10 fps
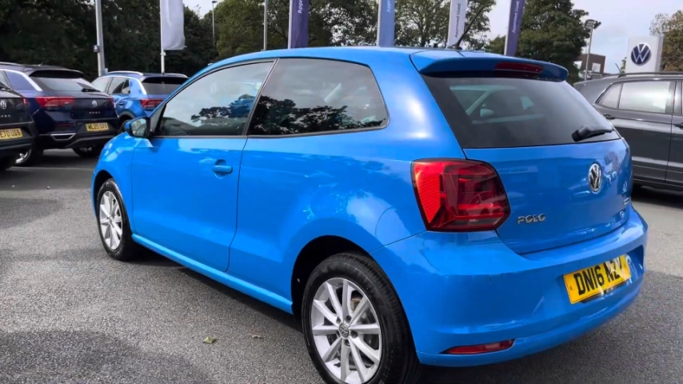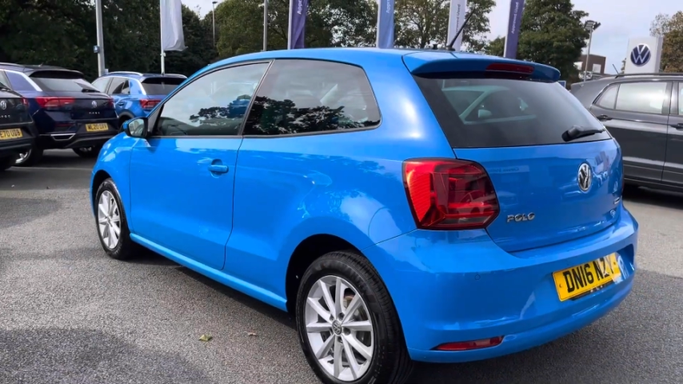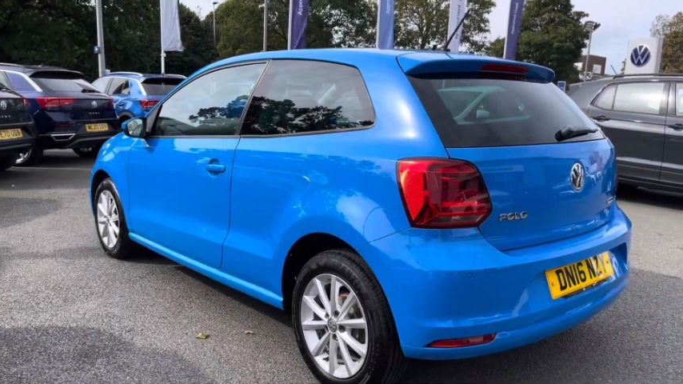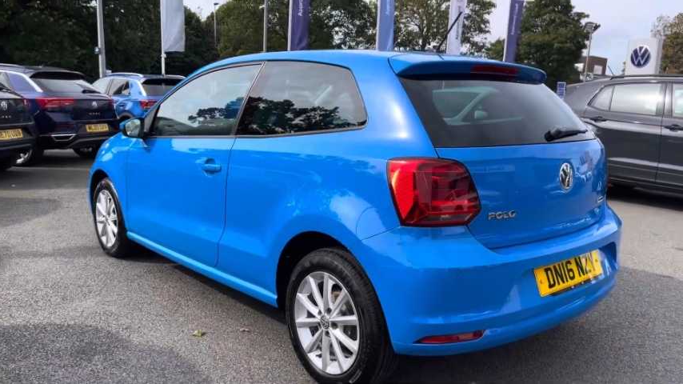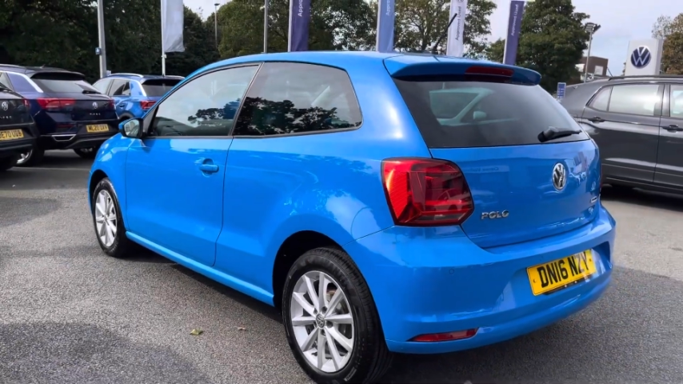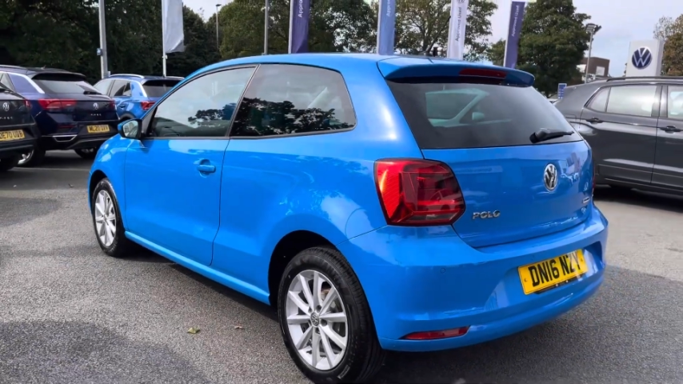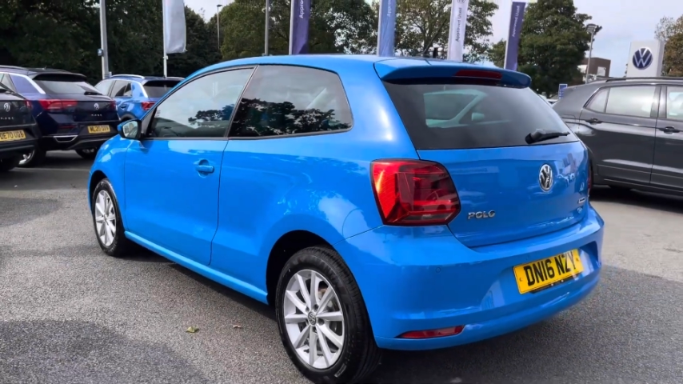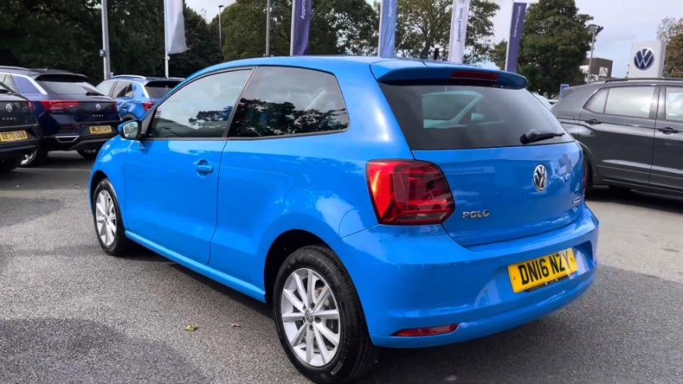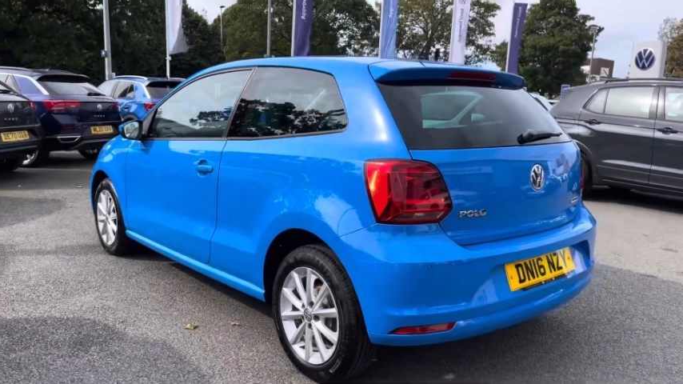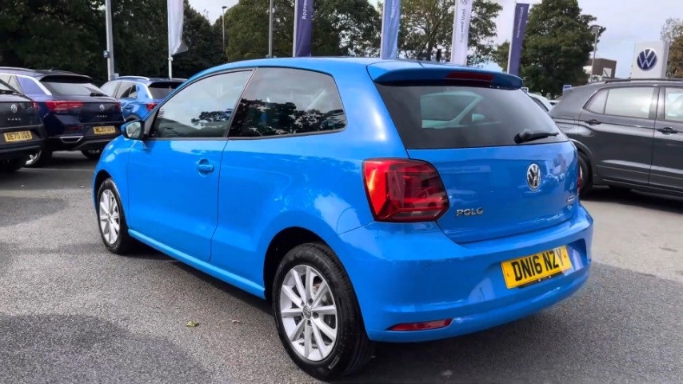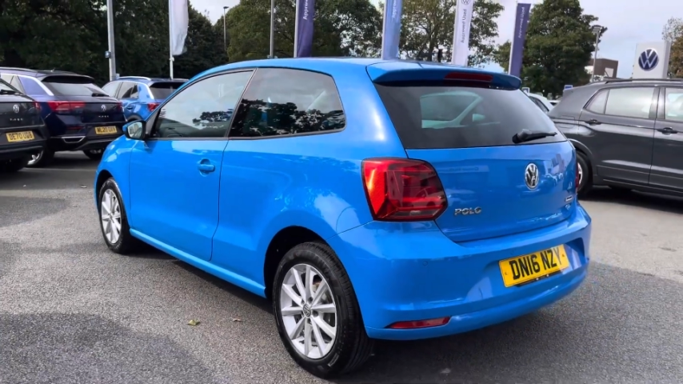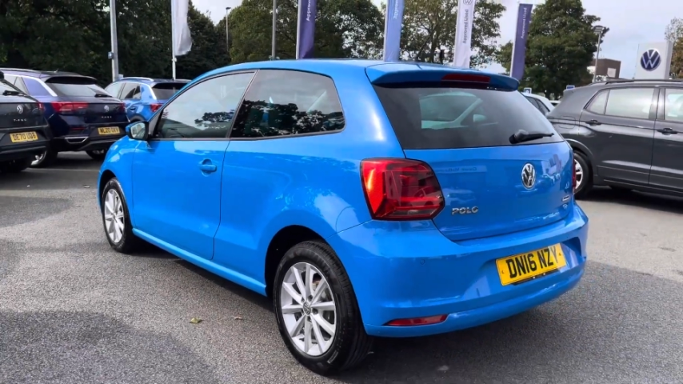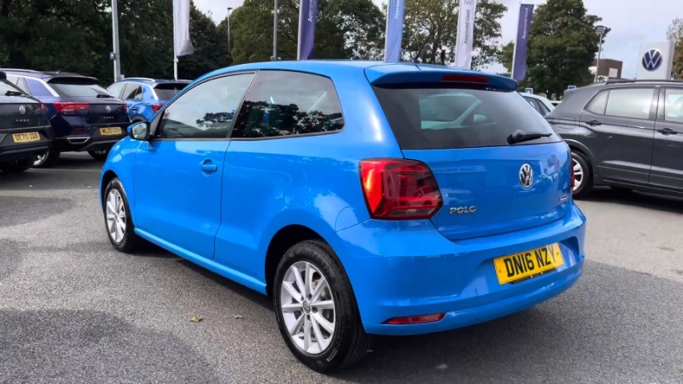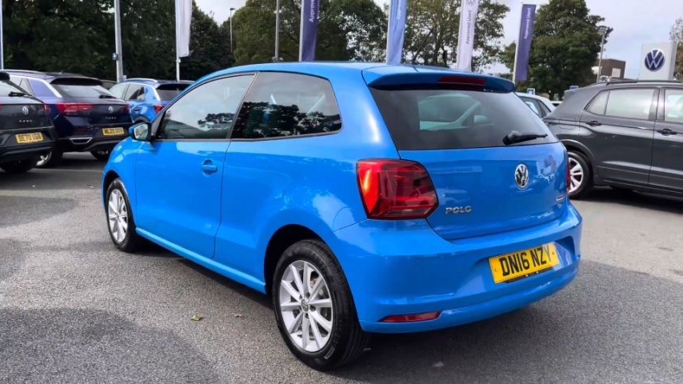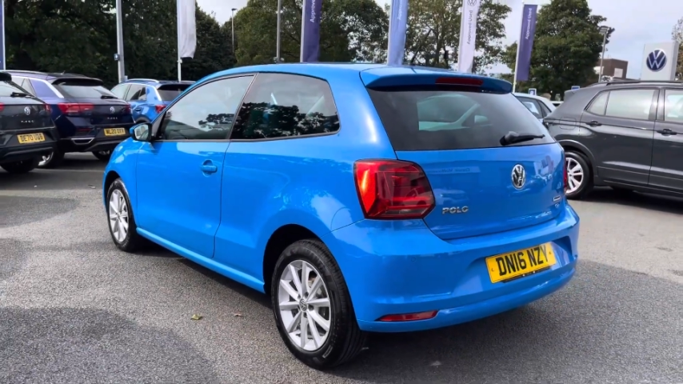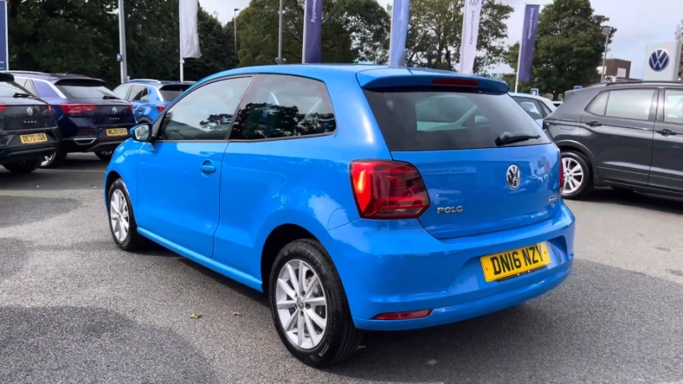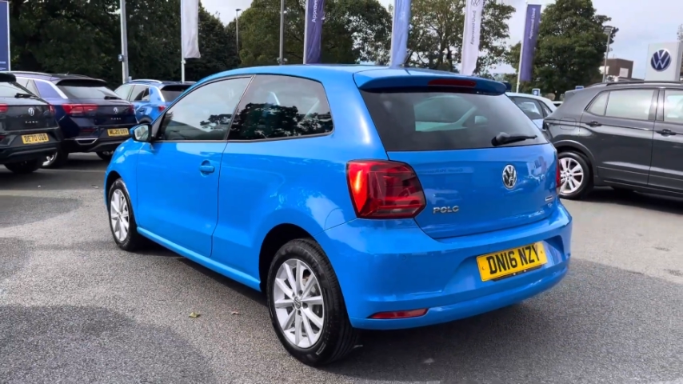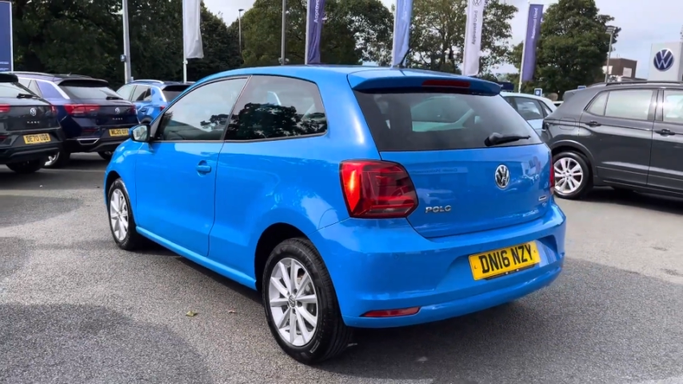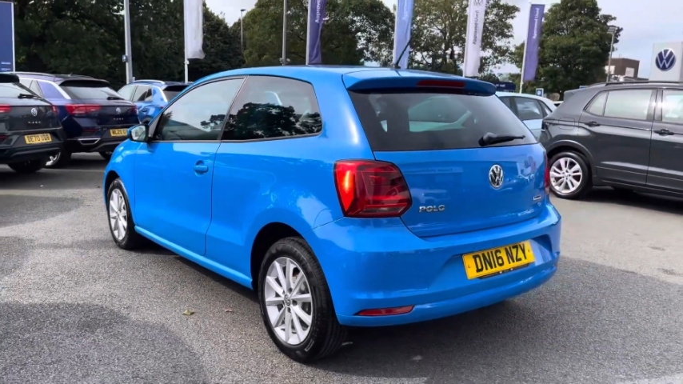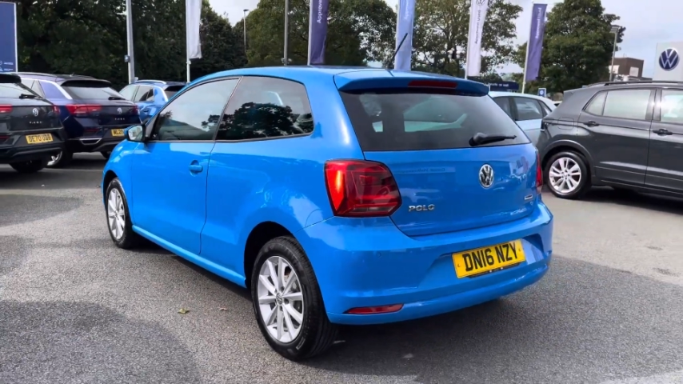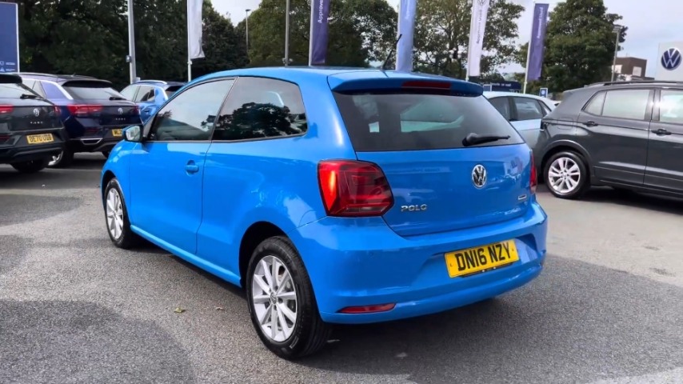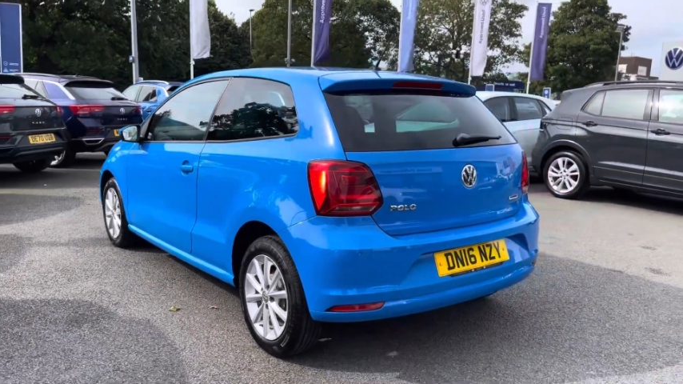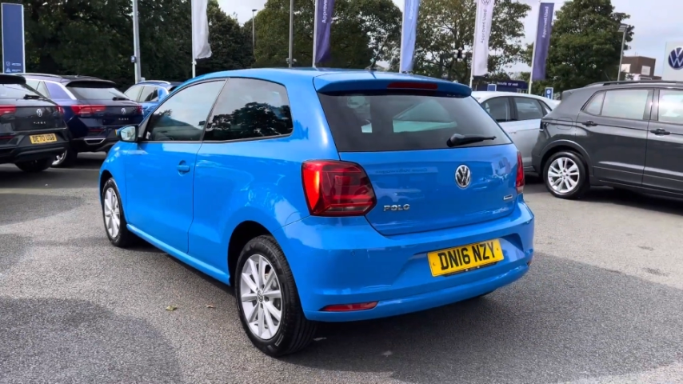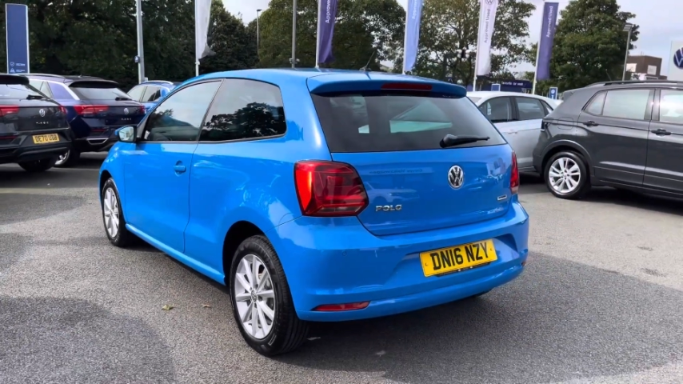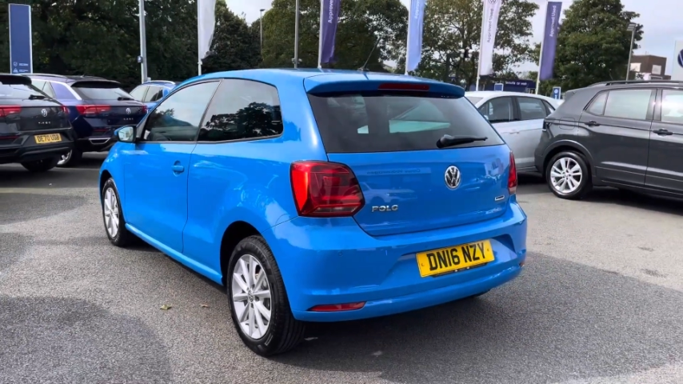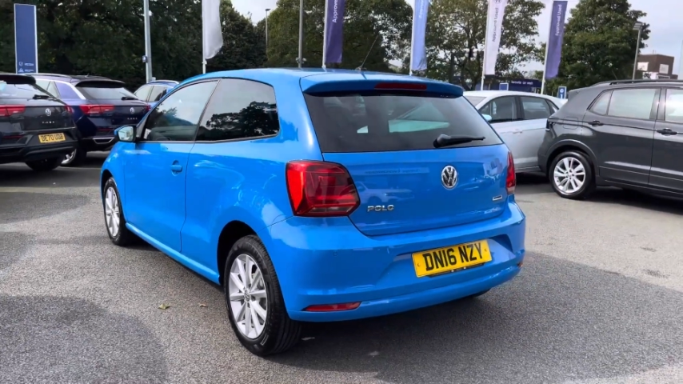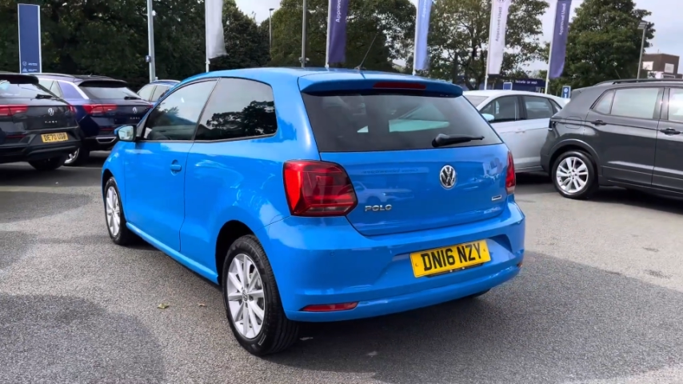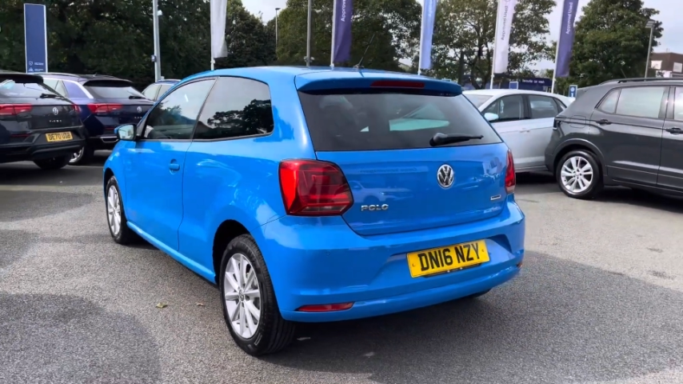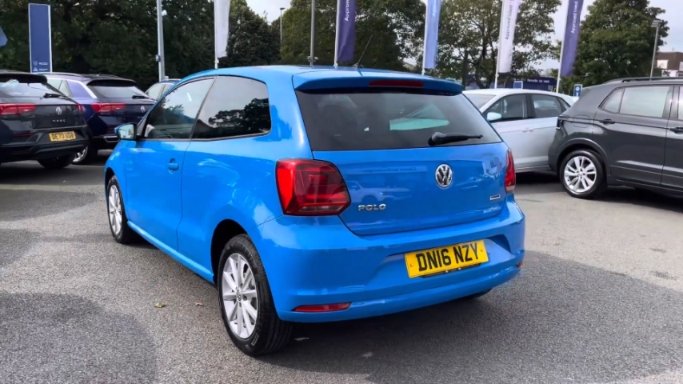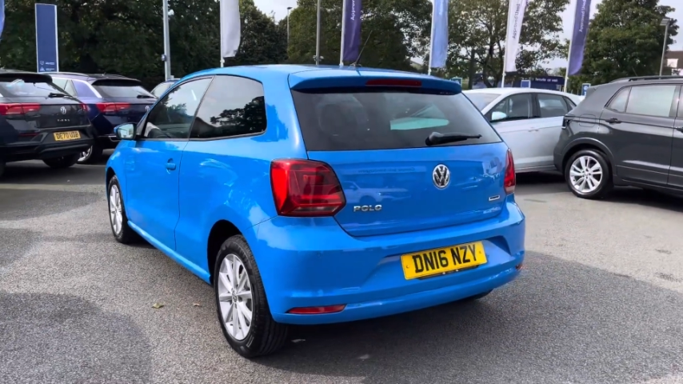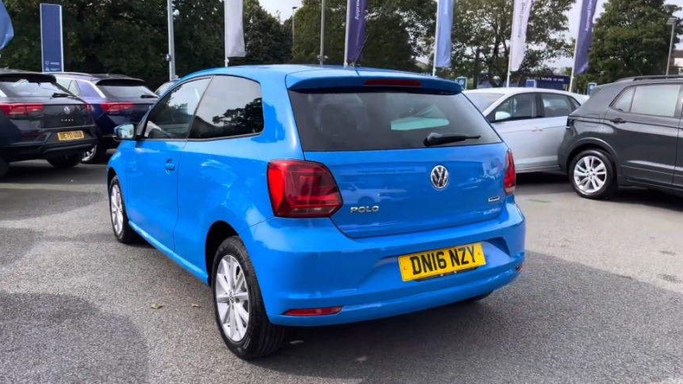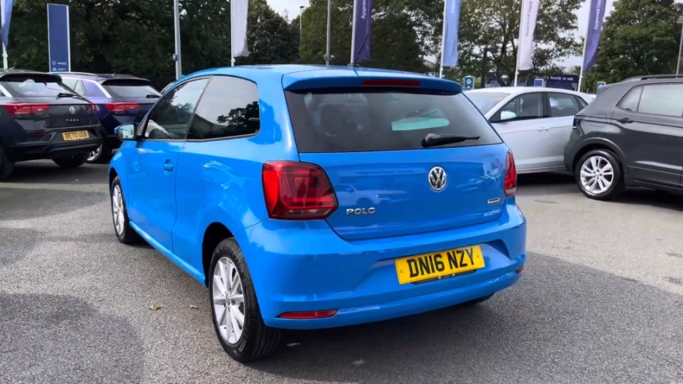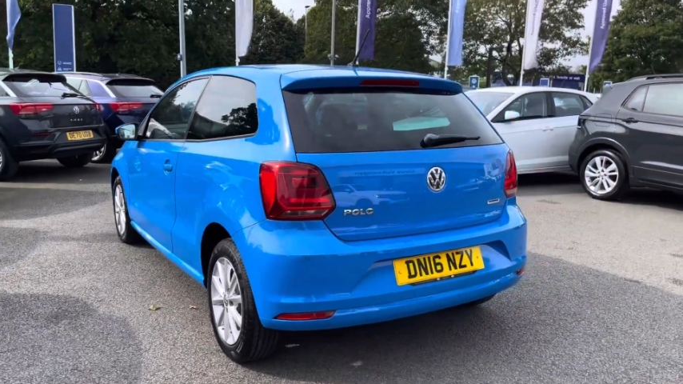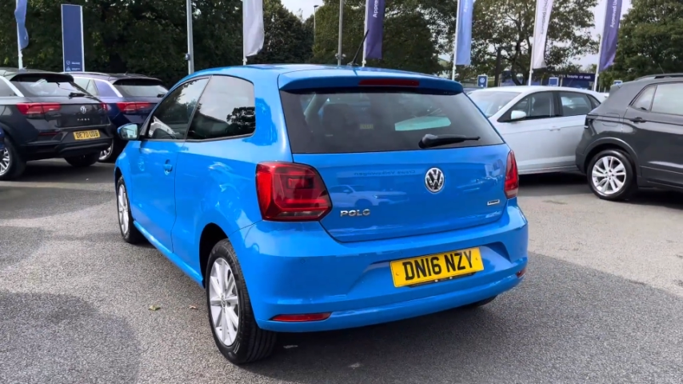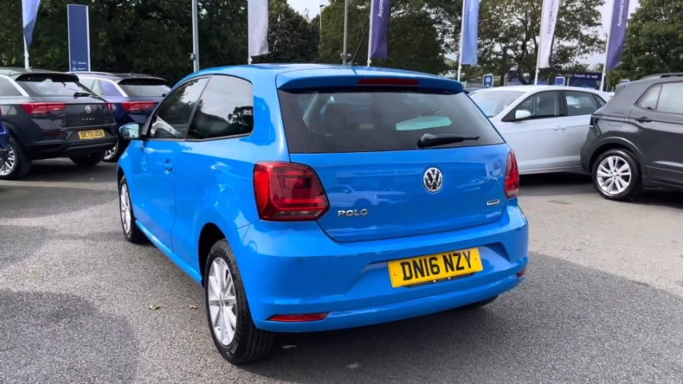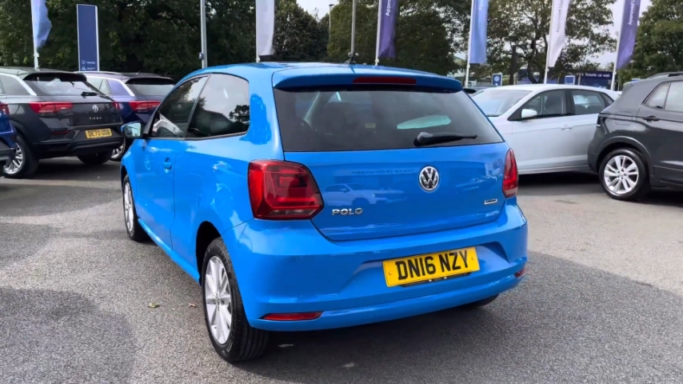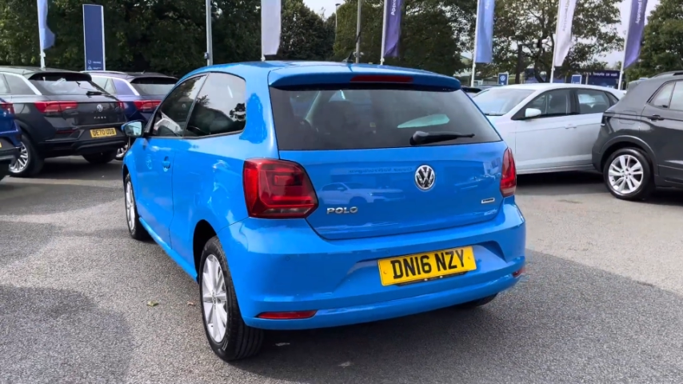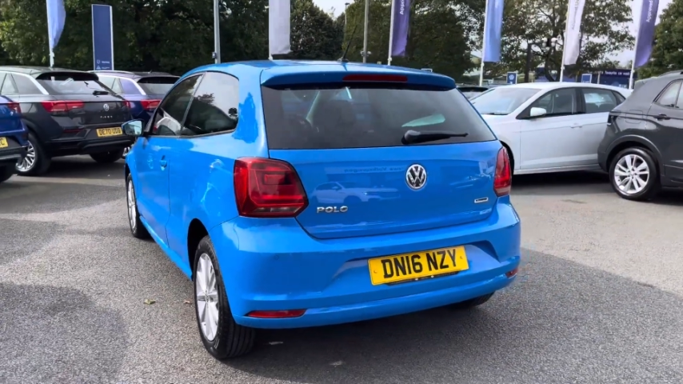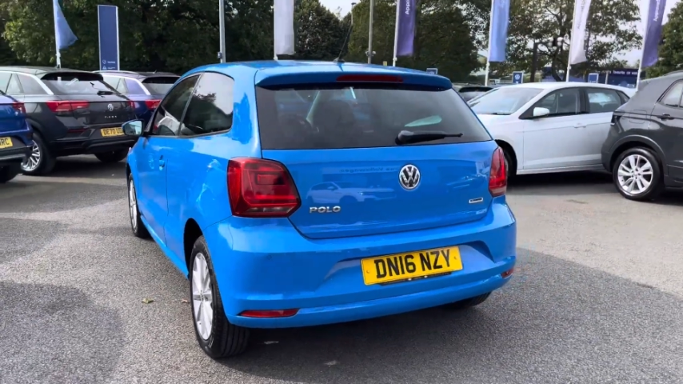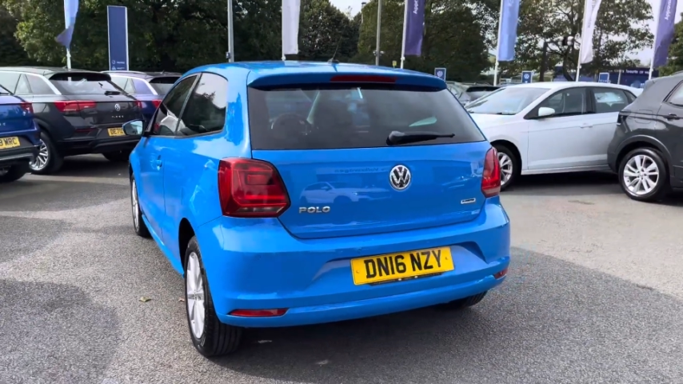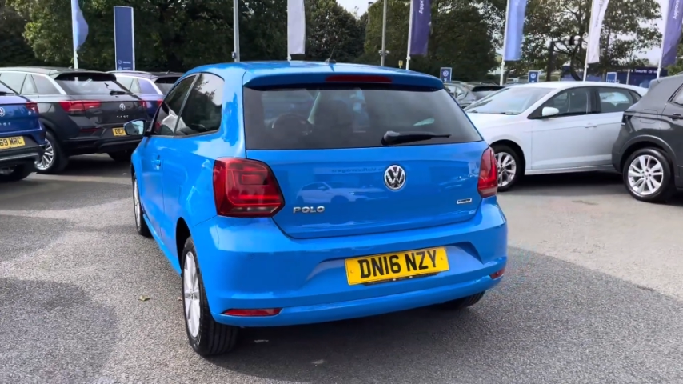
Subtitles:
[unreadable: no face in view]